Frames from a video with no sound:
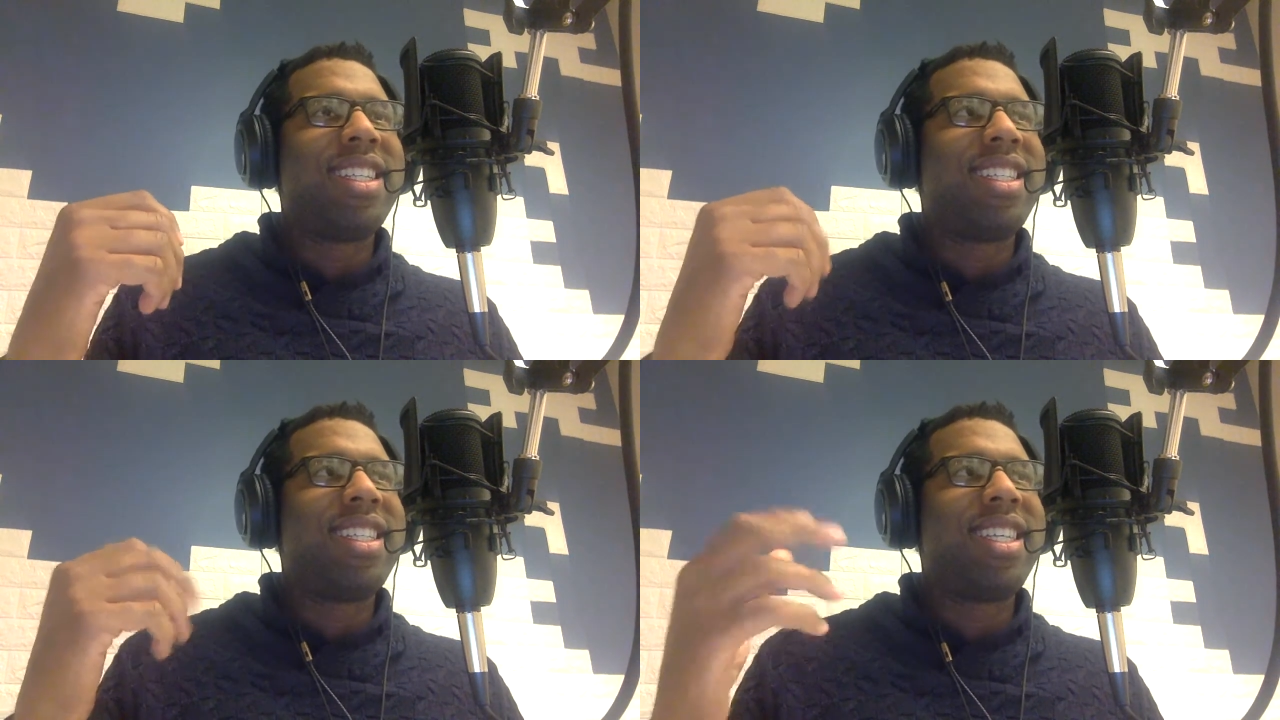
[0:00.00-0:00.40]

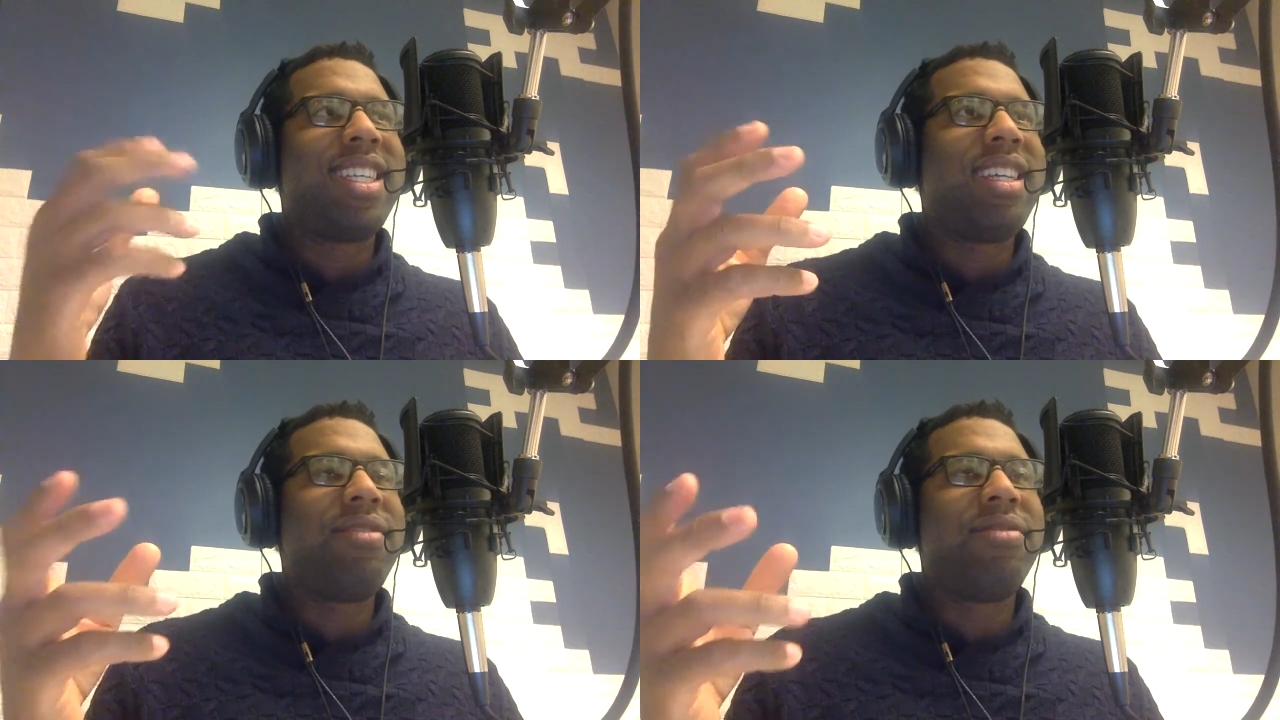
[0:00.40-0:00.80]

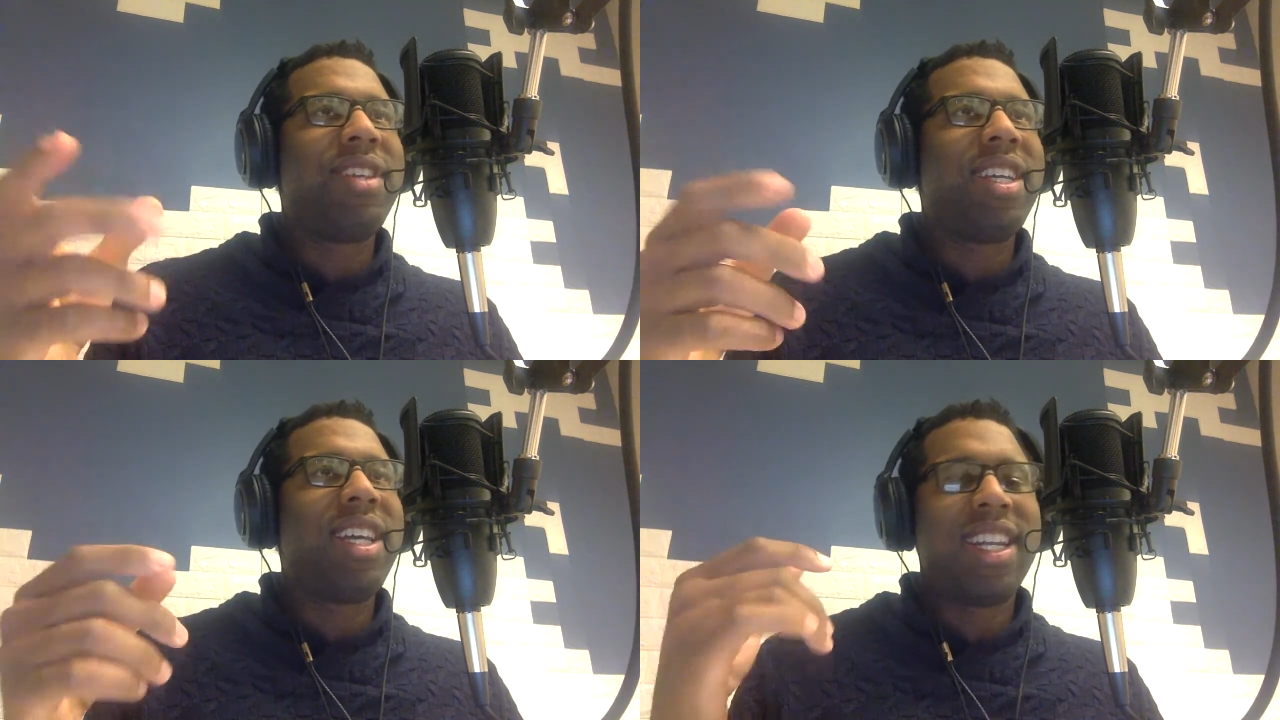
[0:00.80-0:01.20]

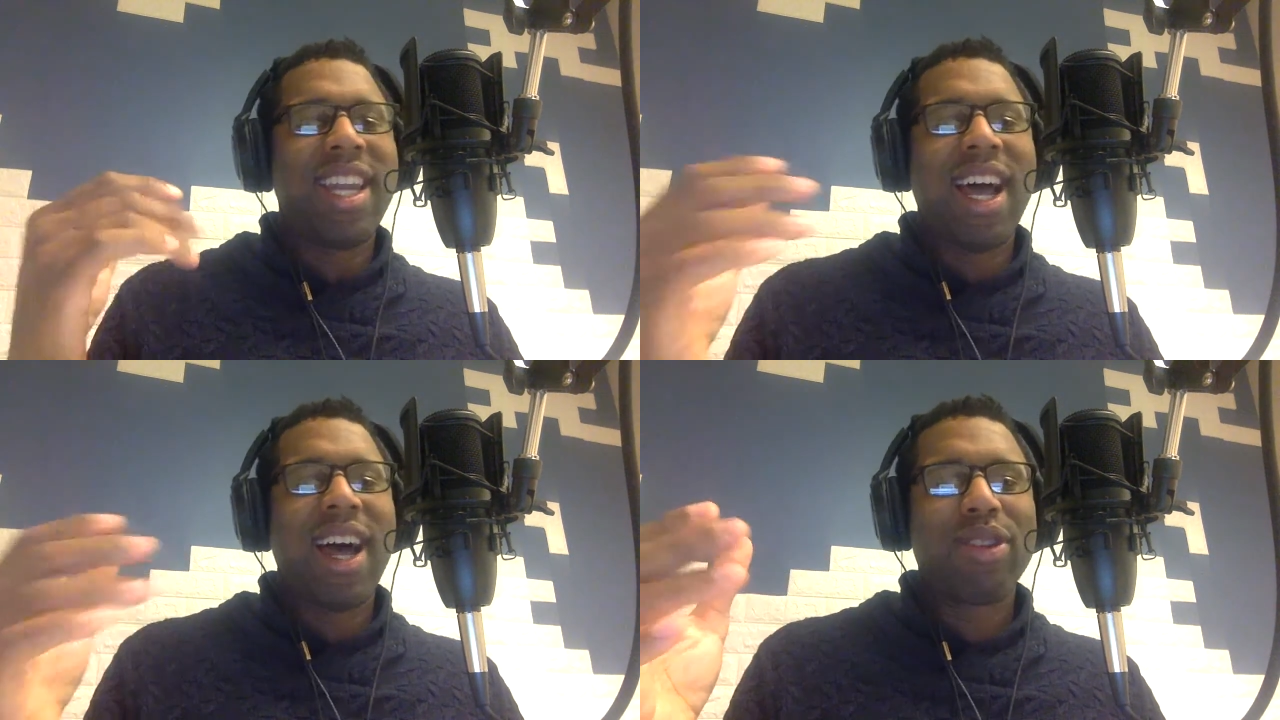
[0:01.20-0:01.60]
TV
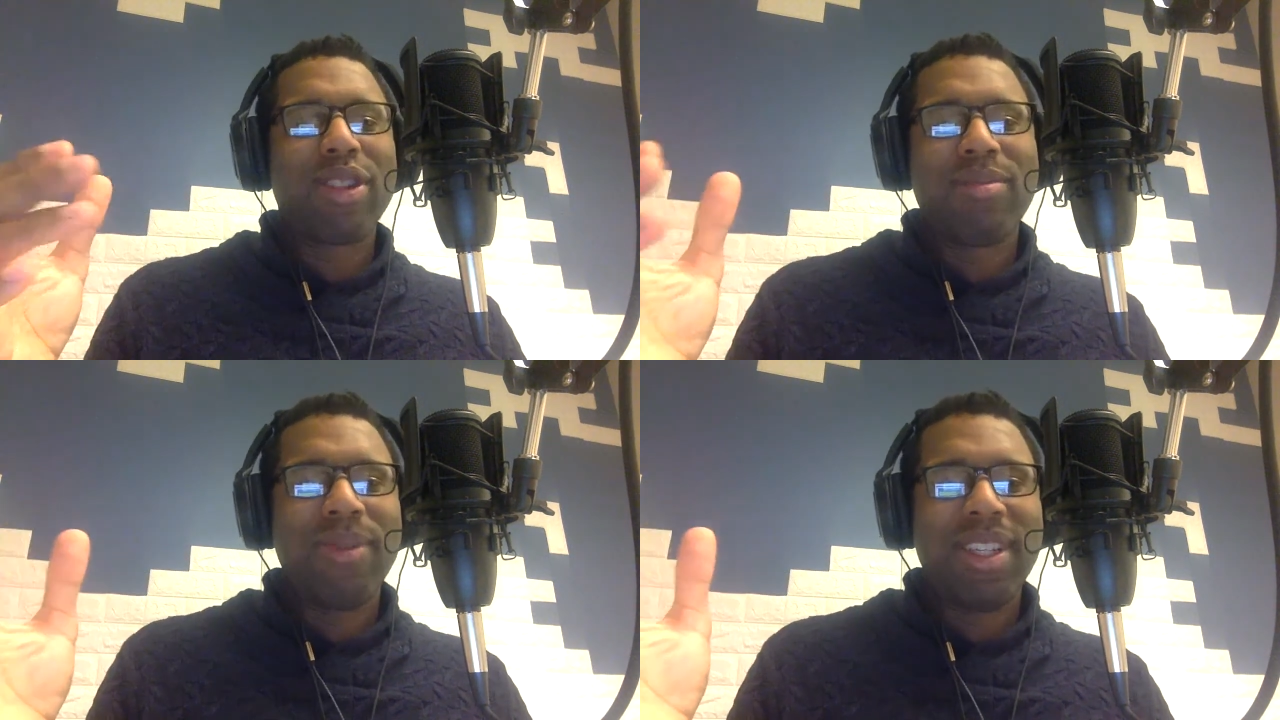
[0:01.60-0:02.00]

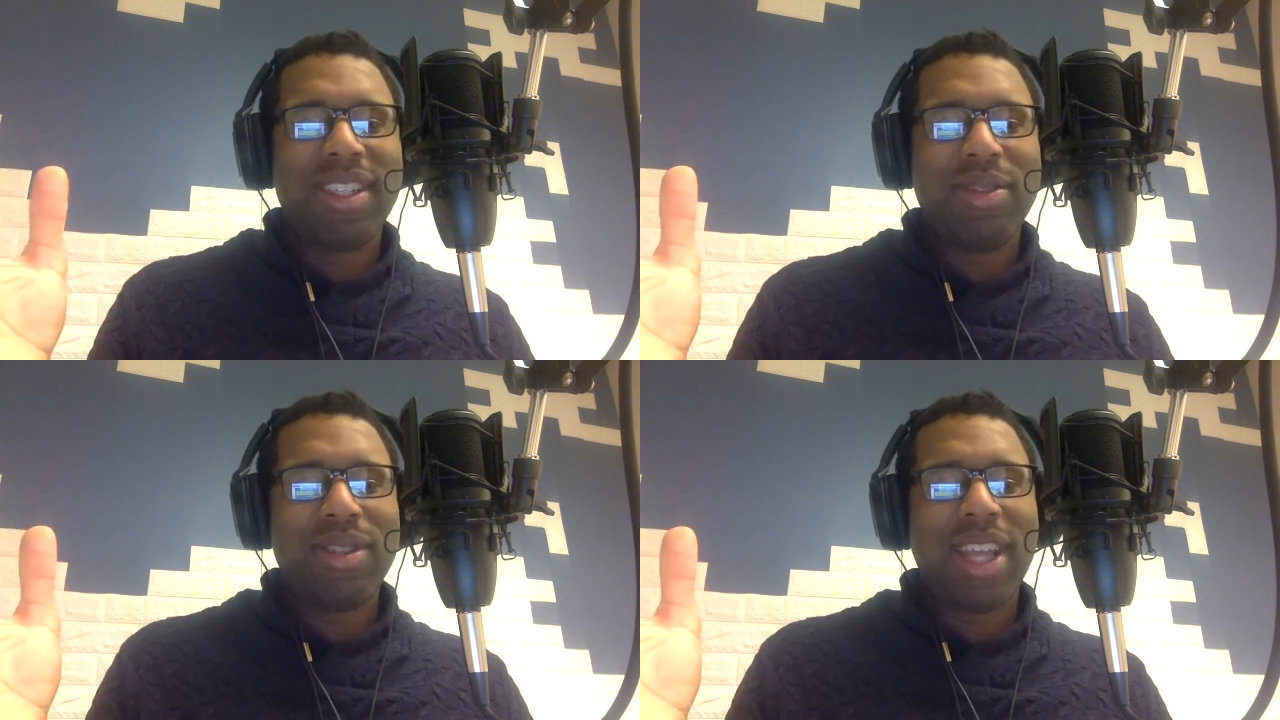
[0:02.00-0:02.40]
announcements
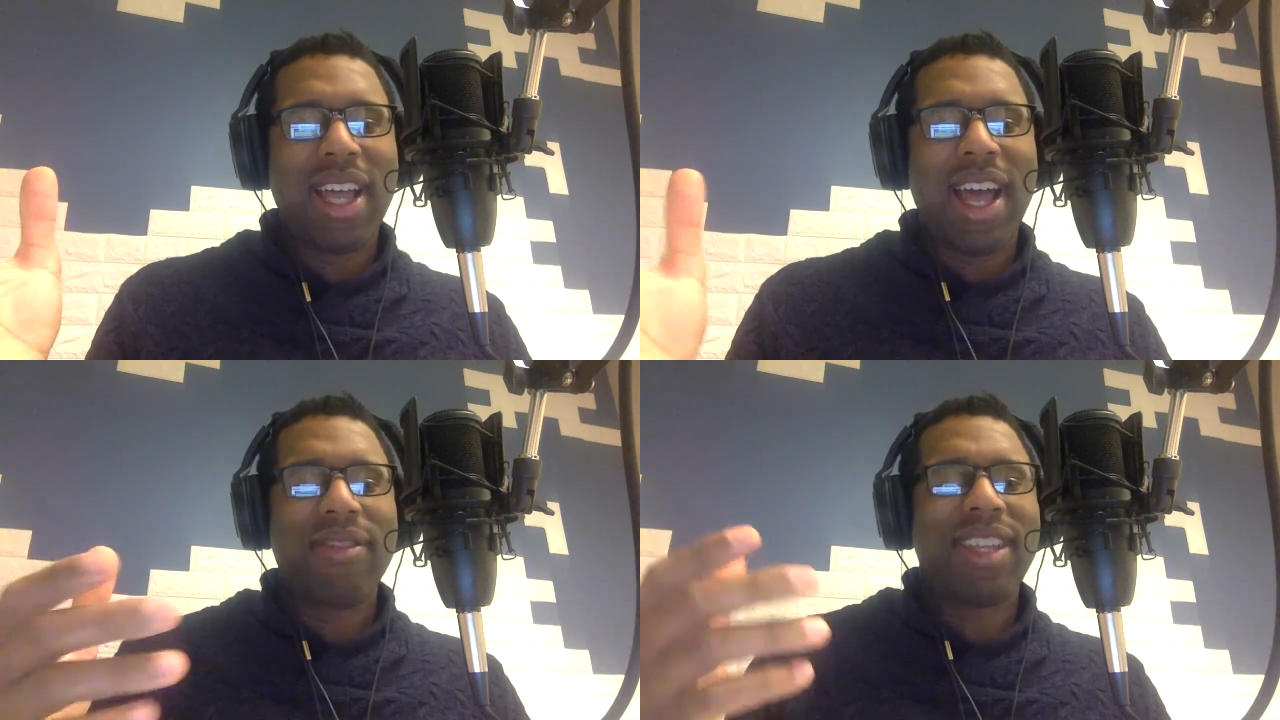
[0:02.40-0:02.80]
you used to have.